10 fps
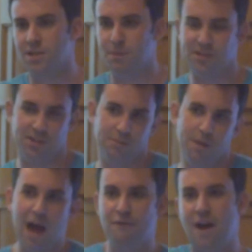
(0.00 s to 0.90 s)
It's
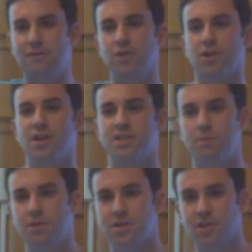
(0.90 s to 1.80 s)
basically high-fiving your
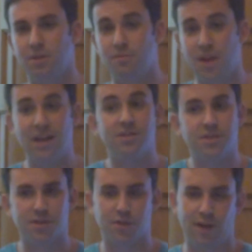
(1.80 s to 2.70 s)
customer and telling them
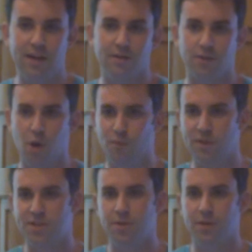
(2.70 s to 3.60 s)
thanks, that's great,
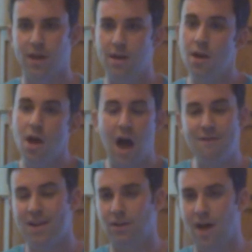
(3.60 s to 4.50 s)
hopefully see you again.
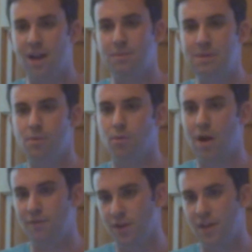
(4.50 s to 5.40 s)
I've had a lot of people
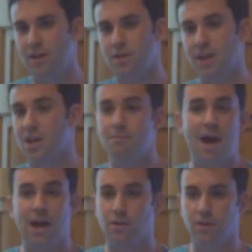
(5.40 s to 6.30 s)
where I've done that, and they come
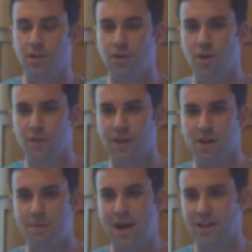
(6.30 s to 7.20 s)
back, and they
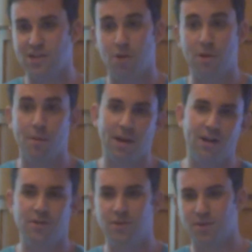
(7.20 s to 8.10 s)
come back and tell me, oh my
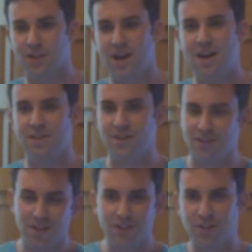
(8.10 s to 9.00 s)
god, you're the guy
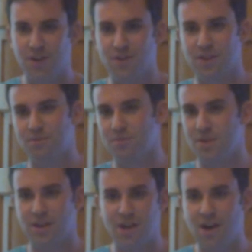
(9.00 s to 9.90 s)

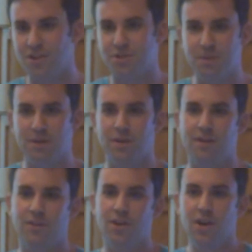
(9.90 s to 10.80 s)
that acknowledged me,
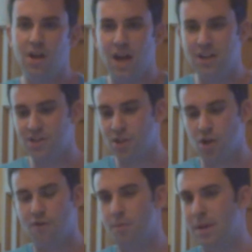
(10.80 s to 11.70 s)
whatever. And this can
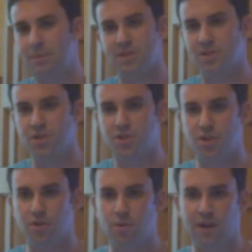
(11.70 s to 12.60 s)
go for big businesses
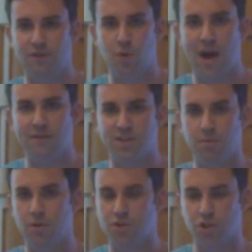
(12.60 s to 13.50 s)
too, where if you have
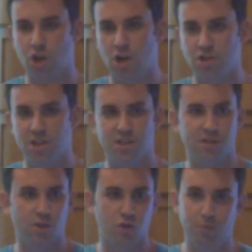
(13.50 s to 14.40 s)
someone who's in charge of this,
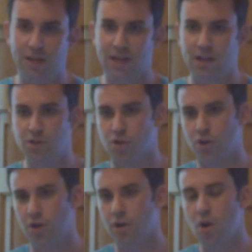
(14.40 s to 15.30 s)
a social media
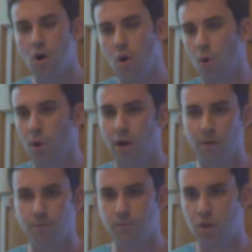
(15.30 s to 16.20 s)
intern,
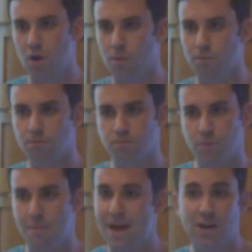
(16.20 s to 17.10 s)
or
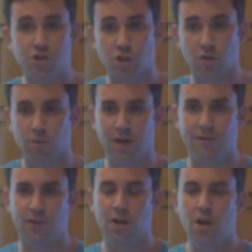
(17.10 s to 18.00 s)
a manager or
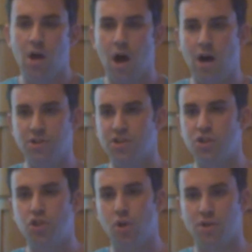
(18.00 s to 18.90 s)
whatever,
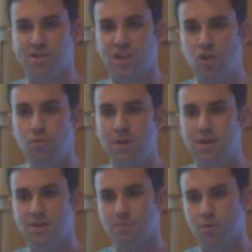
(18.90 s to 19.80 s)
just to show there's a
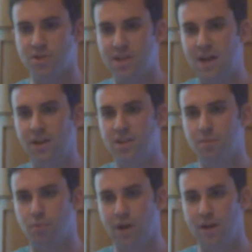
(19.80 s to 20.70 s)
human personality
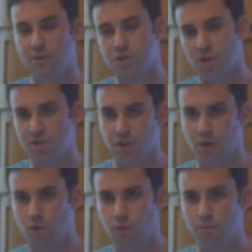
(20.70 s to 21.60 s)
to the brand, which goes into
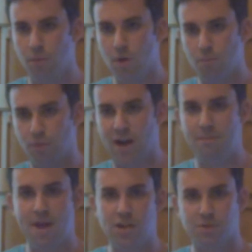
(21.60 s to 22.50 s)
the whole
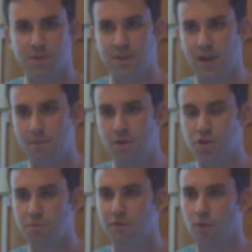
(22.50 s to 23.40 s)
brand management thing I
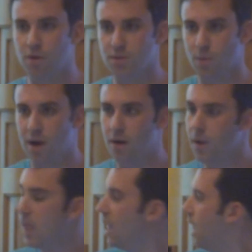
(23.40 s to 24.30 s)
mentioned before as well.